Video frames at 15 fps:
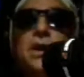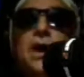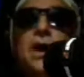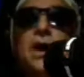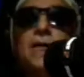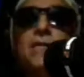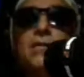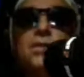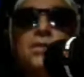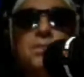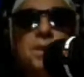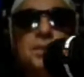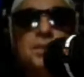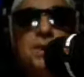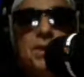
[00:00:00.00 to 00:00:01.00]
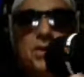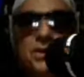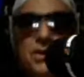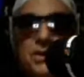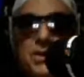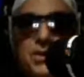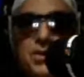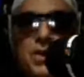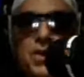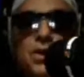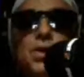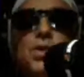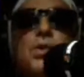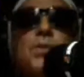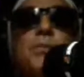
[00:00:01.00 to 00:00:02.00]
I've just been building the
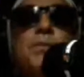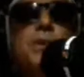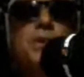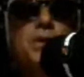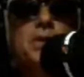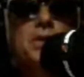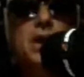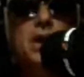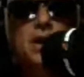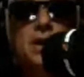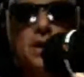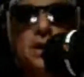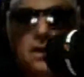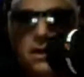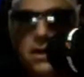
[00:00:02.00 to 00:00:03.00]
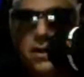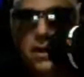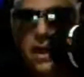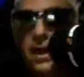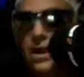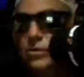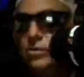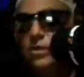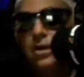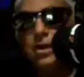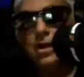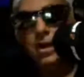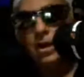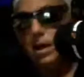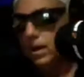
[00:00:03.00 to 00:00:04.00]
show, building the audio, you know, answered a
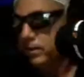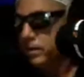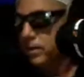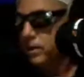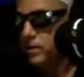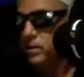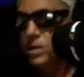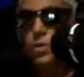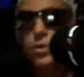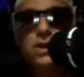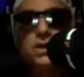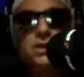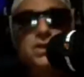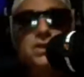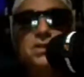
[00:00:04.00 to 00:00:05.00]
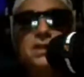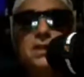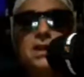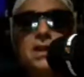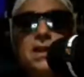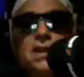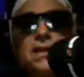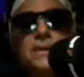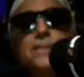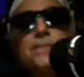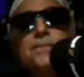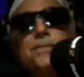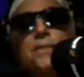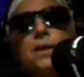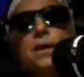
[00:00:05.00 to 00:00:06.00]
lot of tons of questions lately,
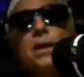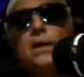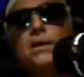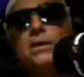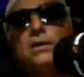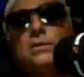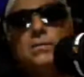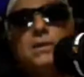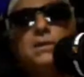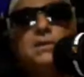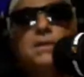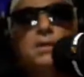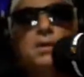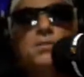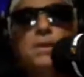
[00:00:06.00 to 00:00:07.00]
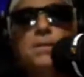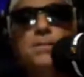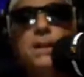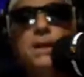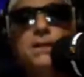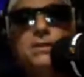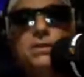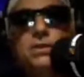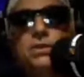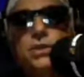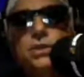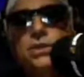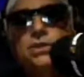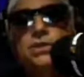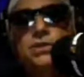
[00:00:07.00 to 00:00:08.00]
uh, especially on my
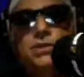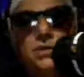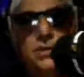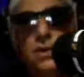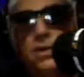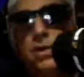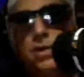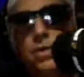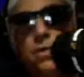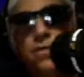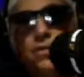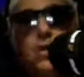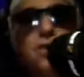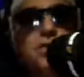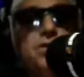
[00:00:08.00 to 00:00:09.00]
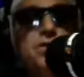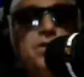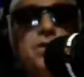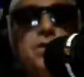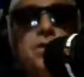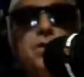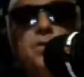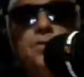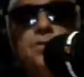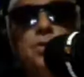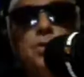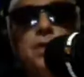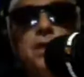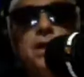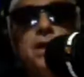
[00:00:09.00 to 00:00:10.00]
Messenger. So those of you who've
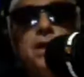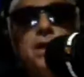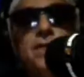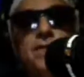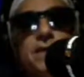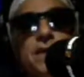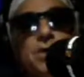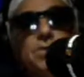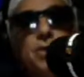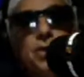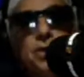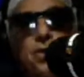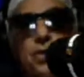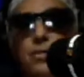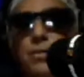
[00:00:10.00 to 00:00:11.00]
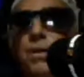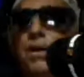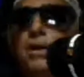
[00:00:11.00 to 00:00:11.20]
joined the Facebook group